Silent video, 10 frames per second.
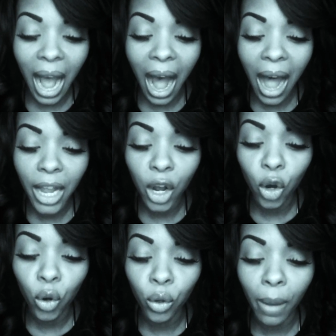I
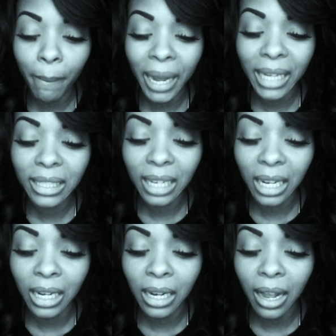hold my
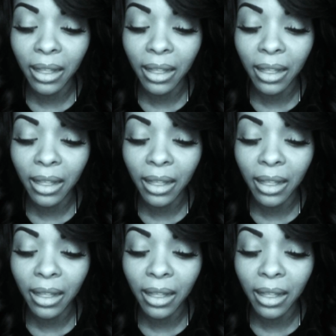tongue,